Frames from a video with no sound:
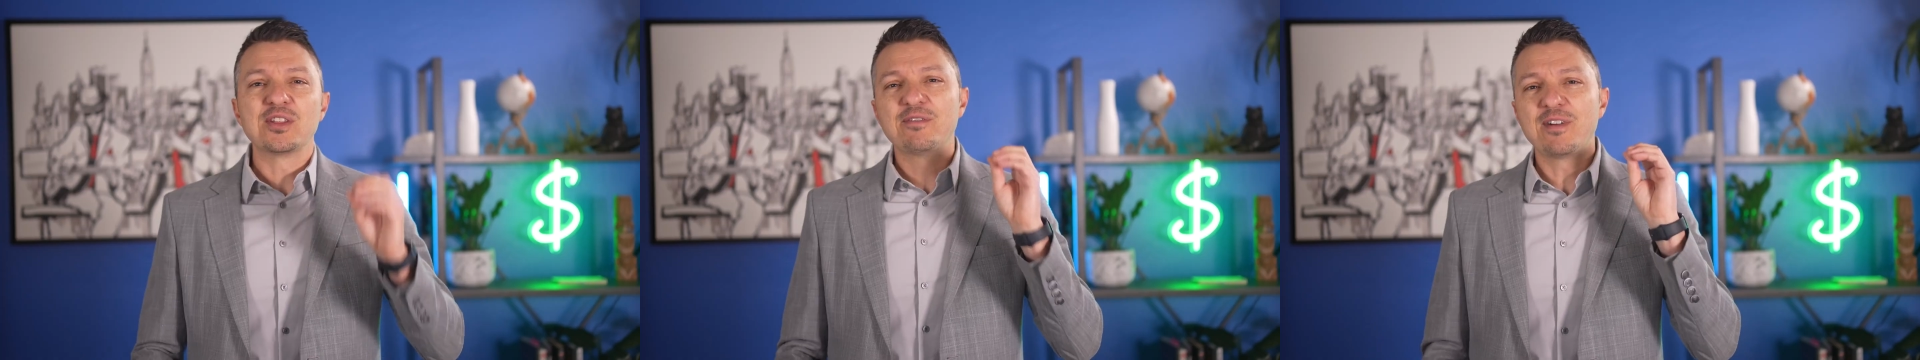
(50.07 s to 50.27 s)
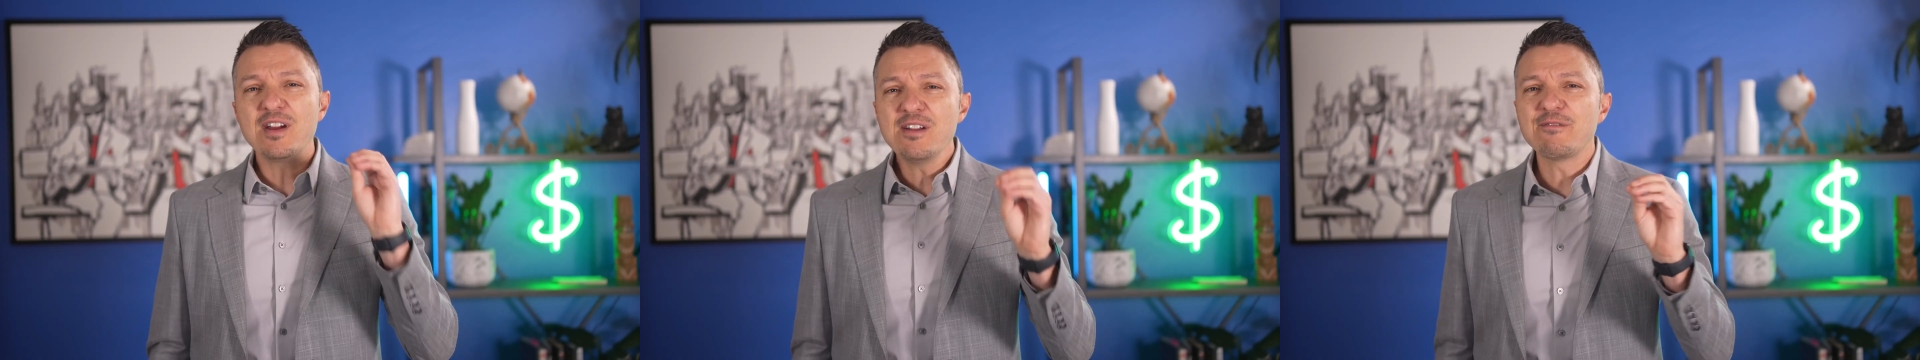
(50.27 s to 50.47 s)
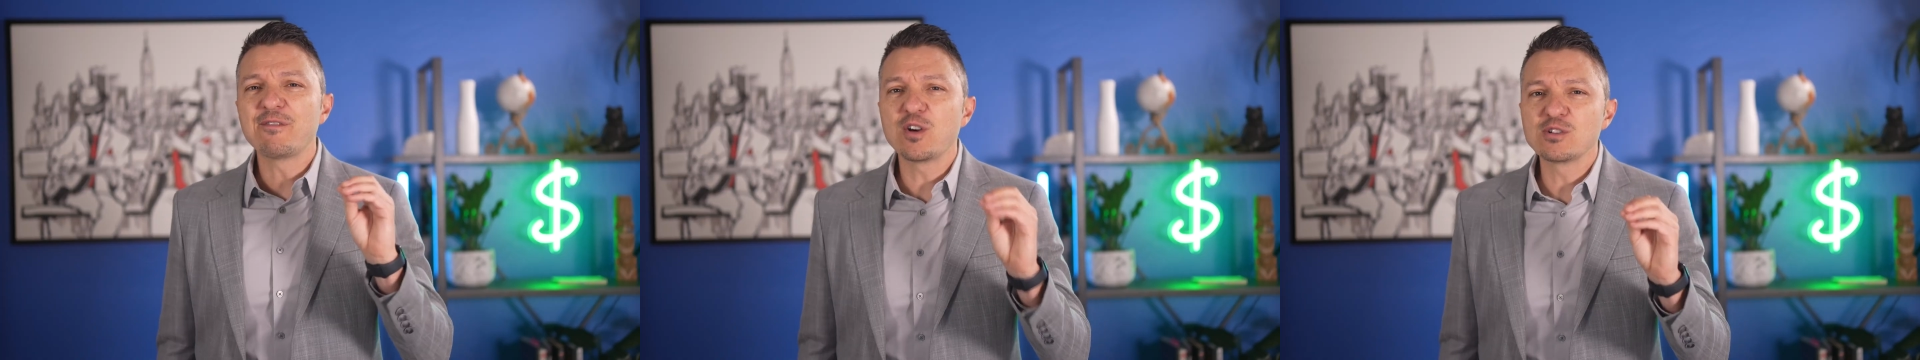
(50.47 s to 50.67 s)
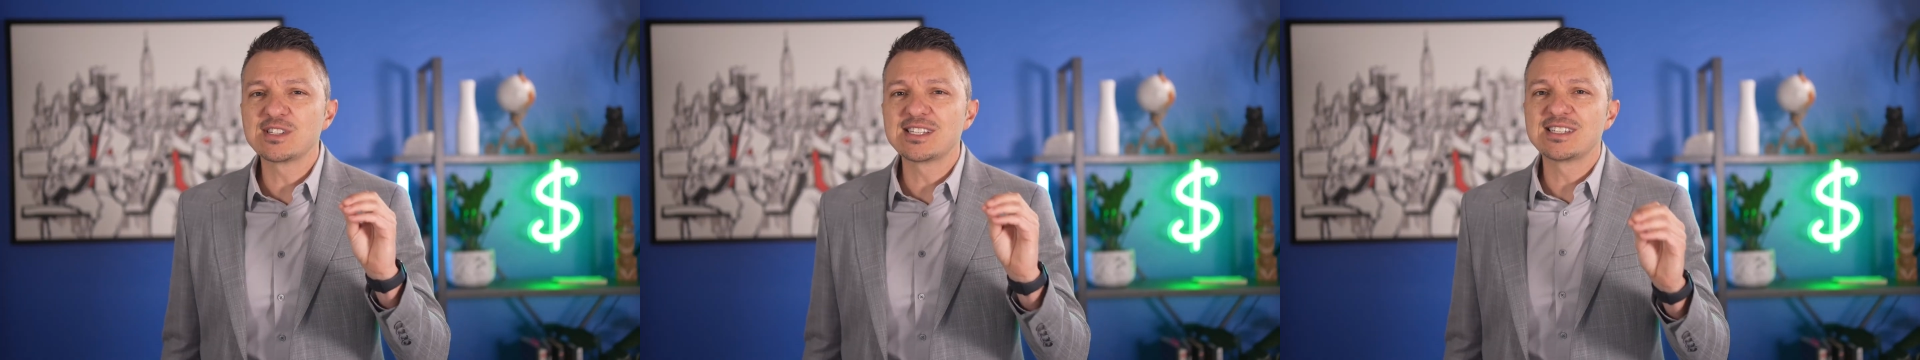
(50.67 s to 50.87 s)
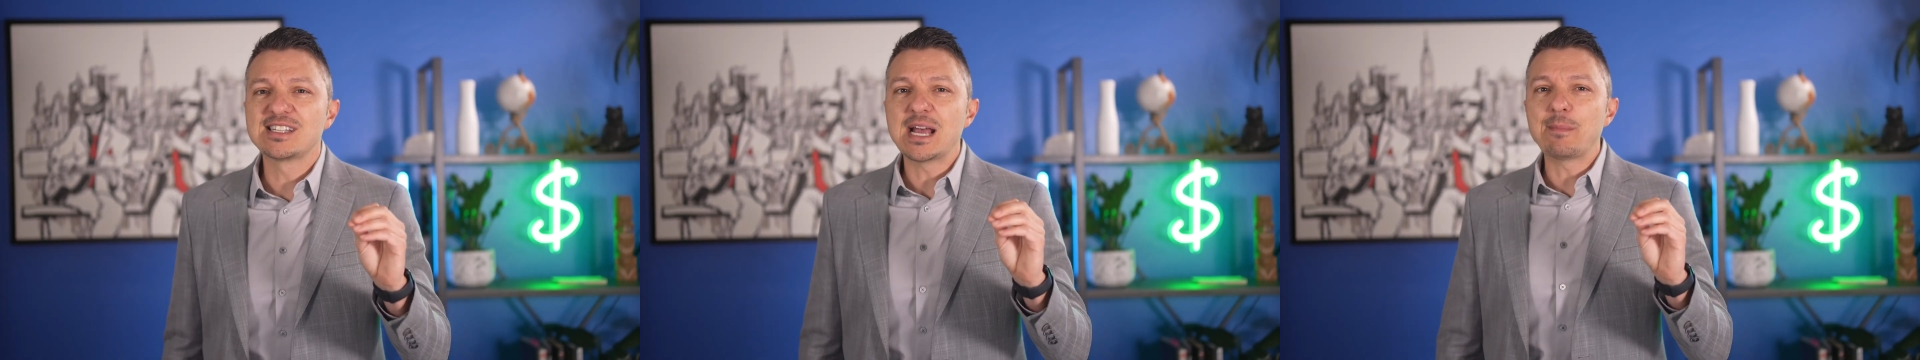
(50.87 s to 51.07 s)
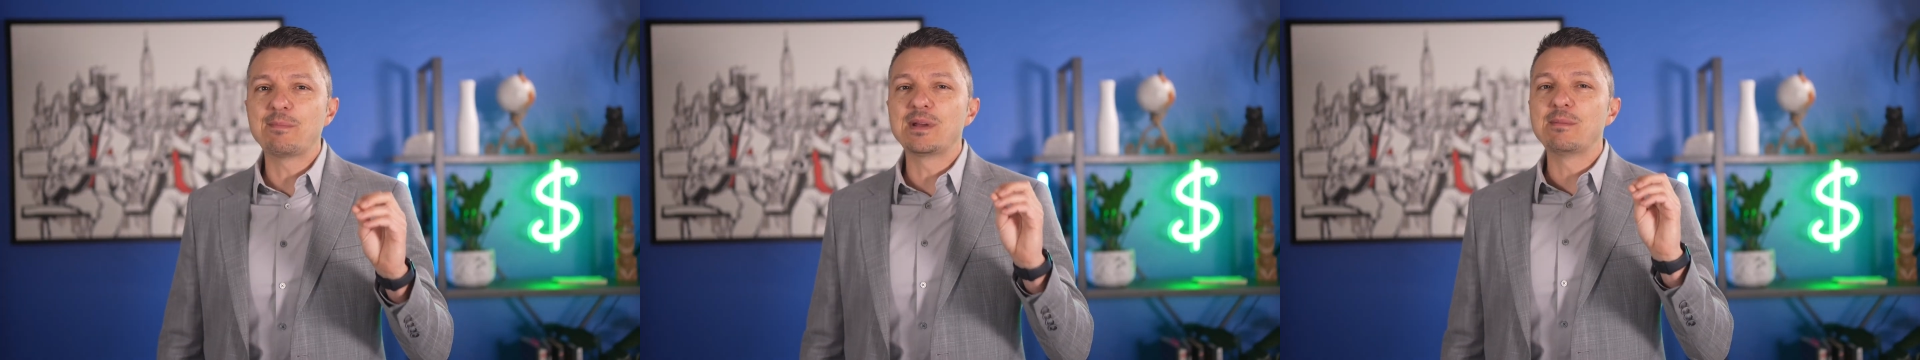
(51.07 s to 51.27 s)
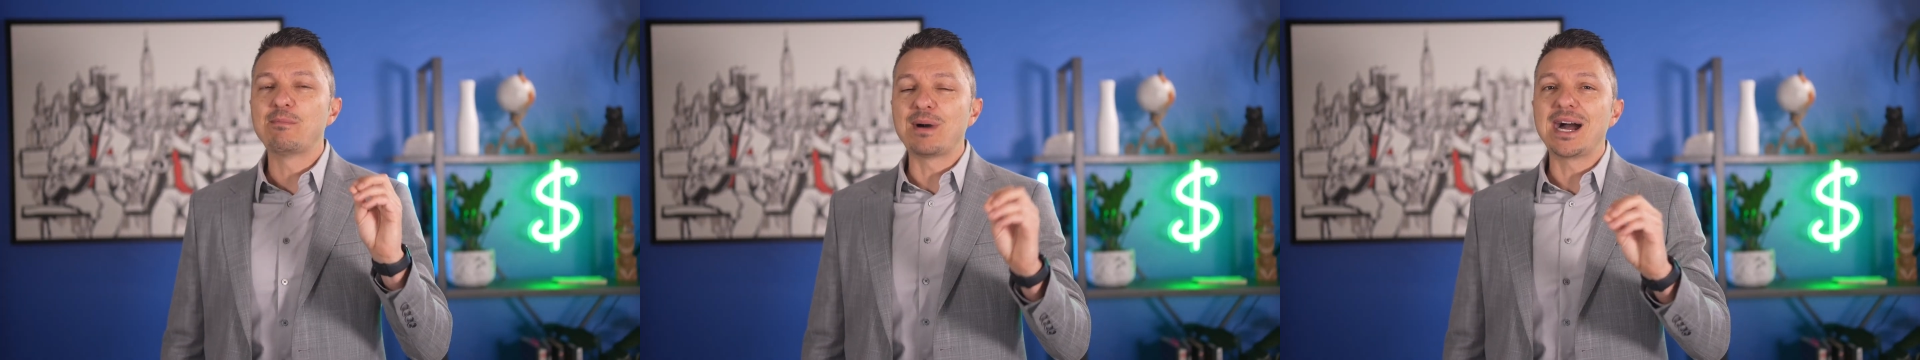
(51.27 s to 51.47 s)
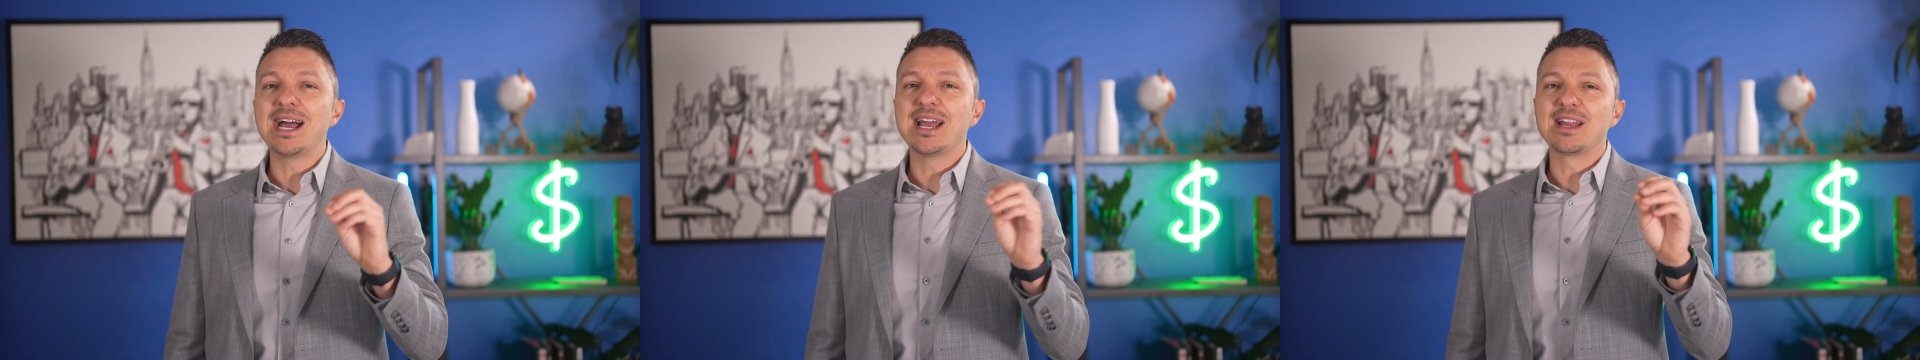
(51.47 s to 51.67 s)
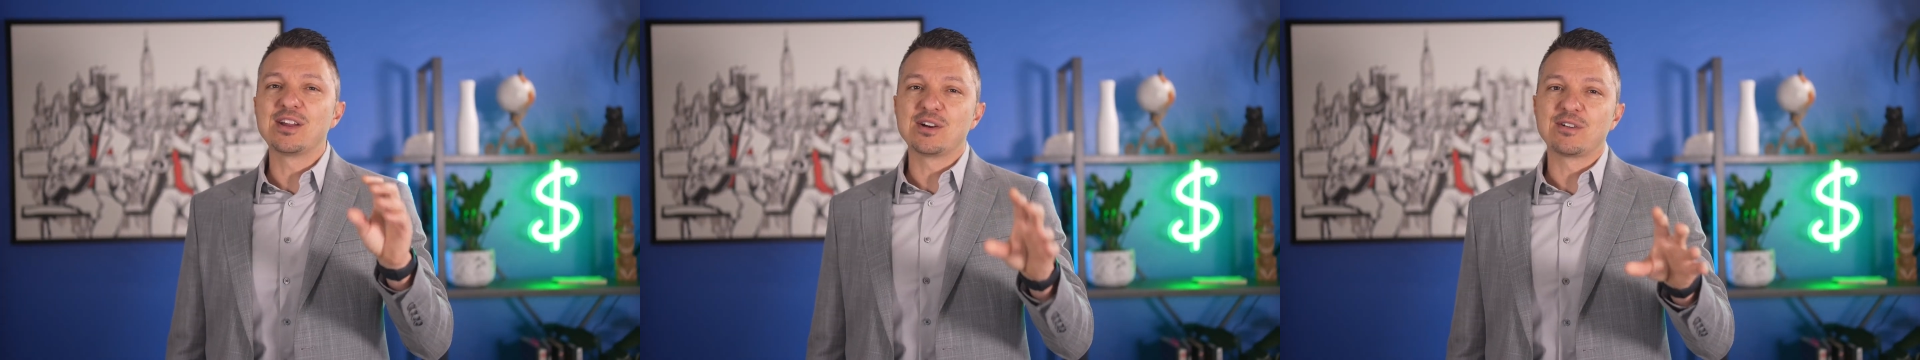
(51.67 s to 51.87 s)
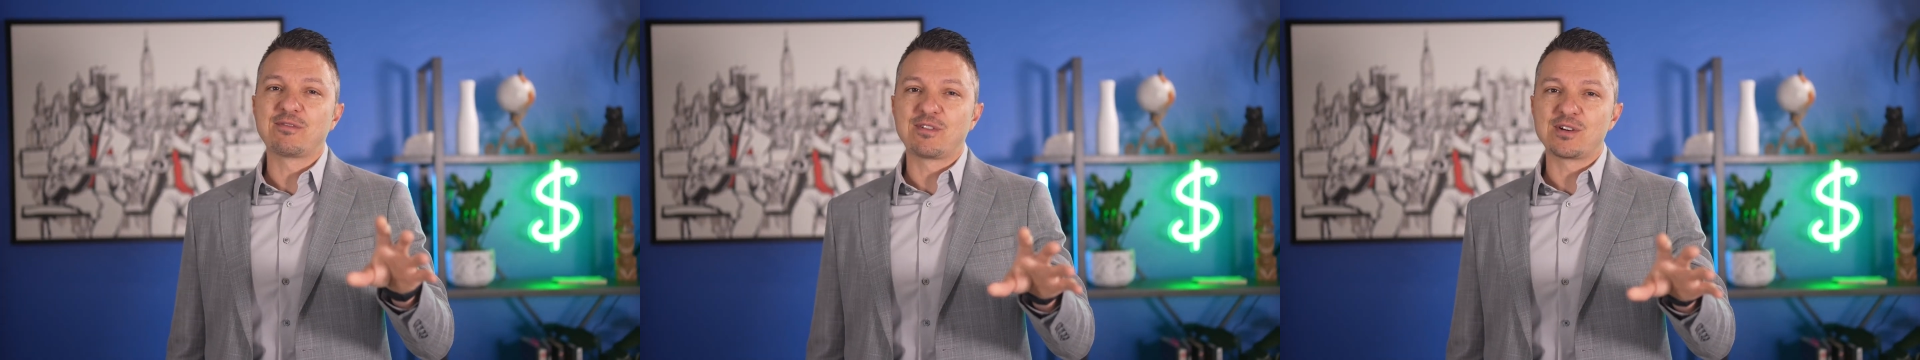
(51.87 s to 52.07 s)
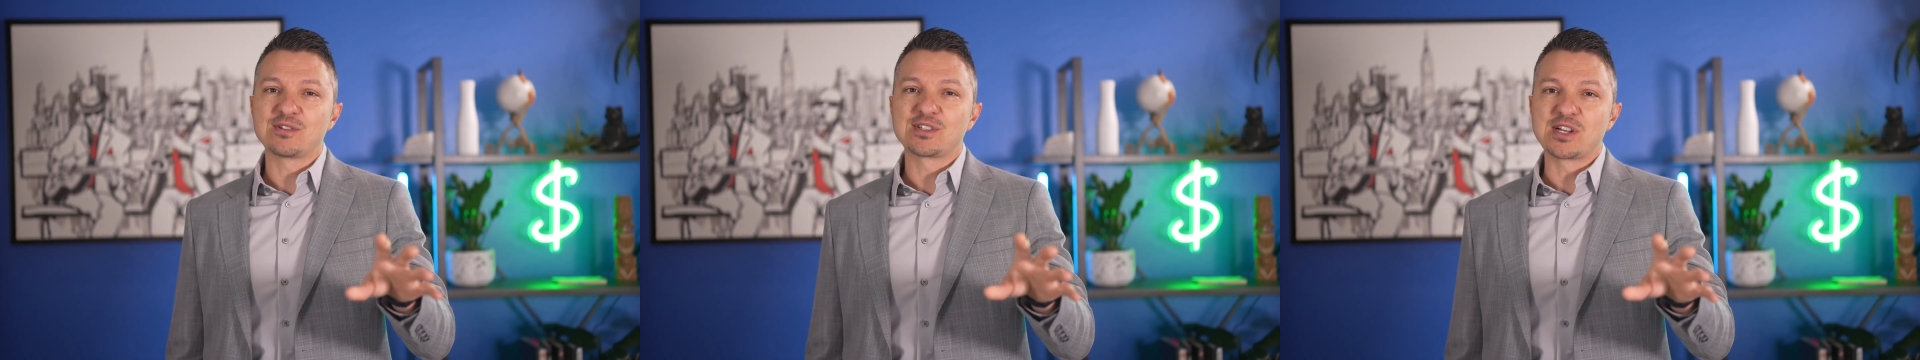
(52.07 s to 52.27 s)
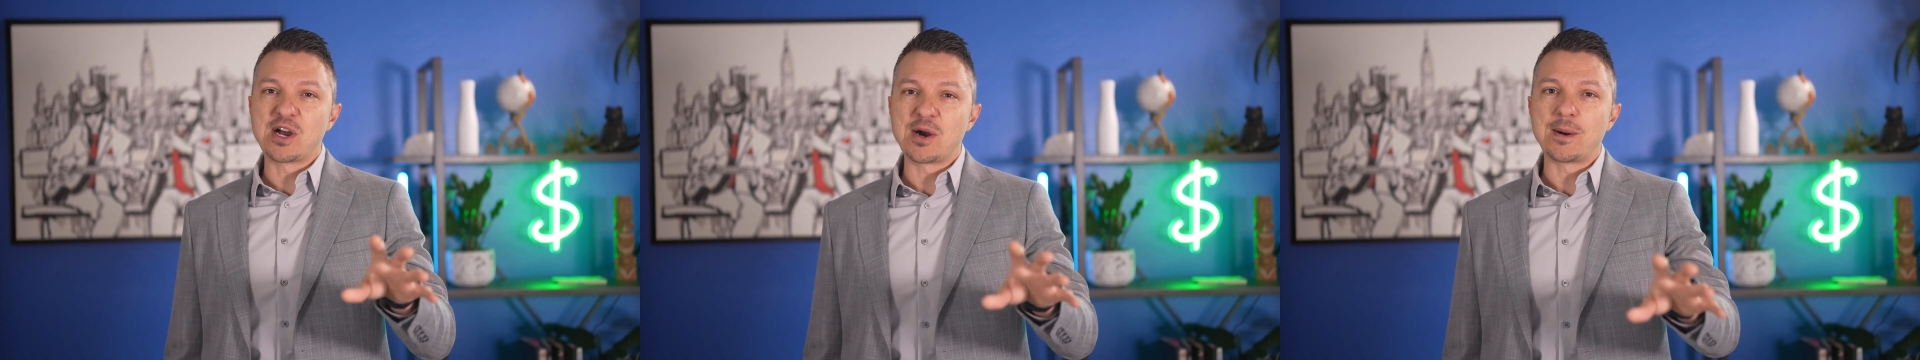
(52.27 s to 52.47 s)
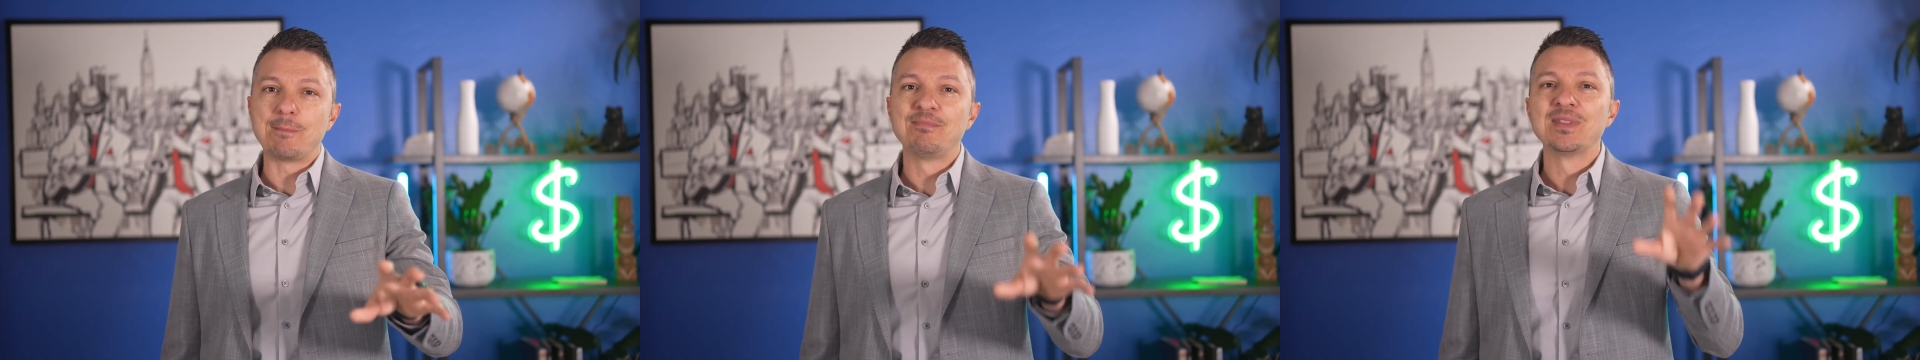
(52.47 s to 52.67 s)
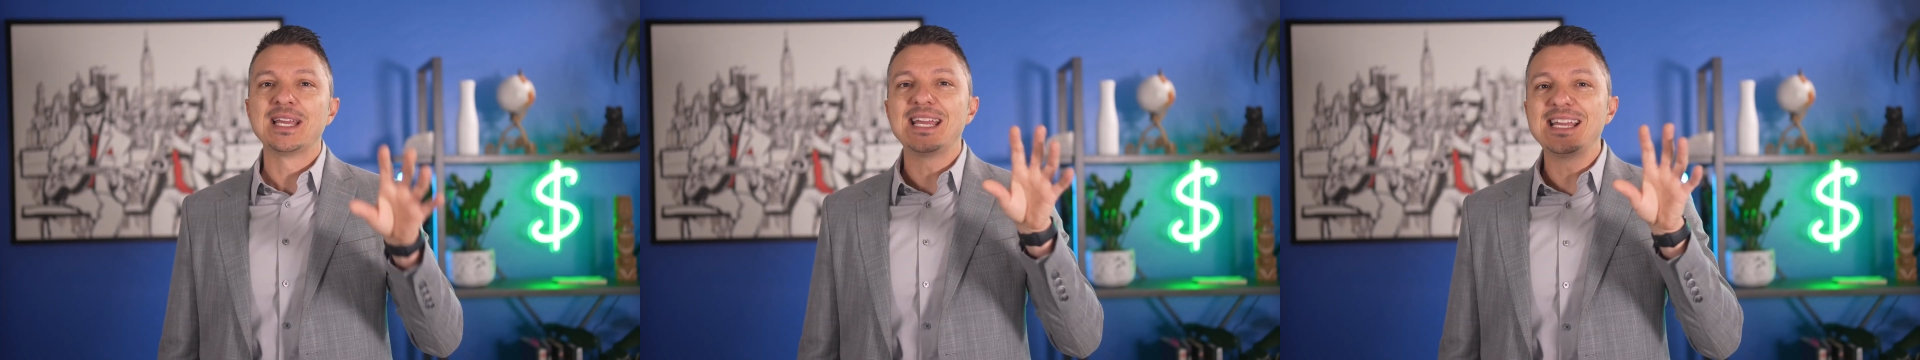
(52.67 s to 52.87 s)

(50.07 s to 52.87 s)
So the very first step in buying your first home